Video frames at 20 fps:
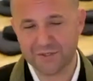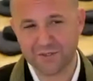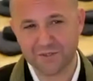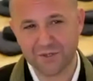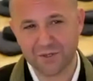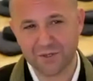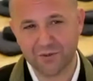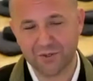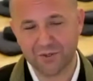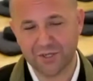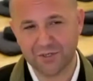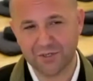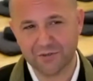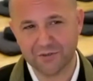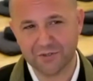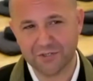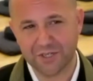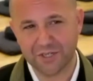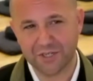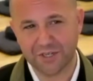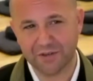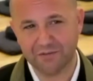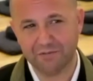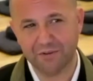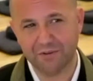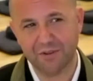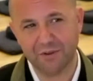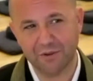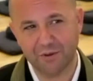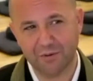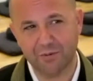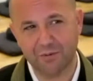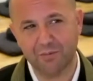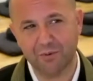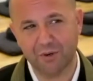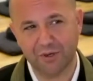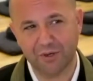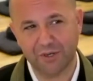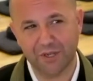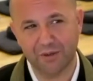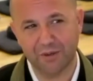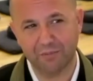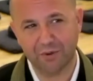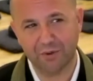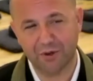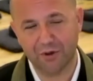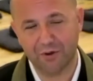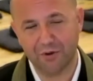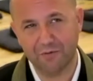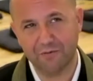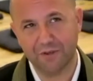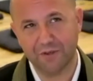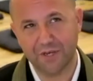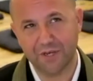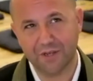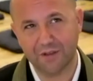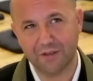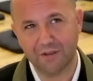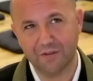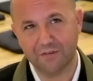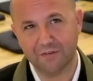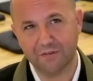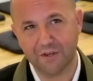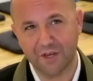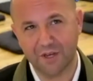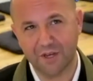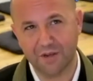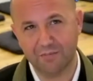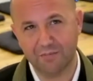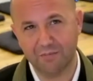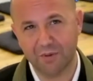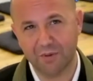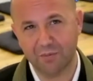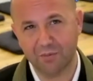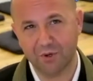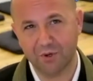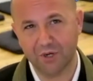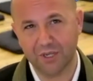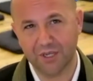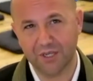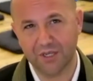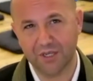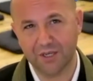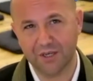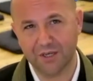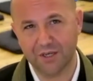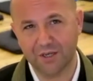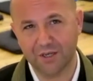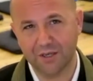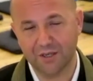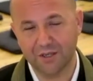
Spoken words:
so interesting if you were bringing up COVID and this time that we're in,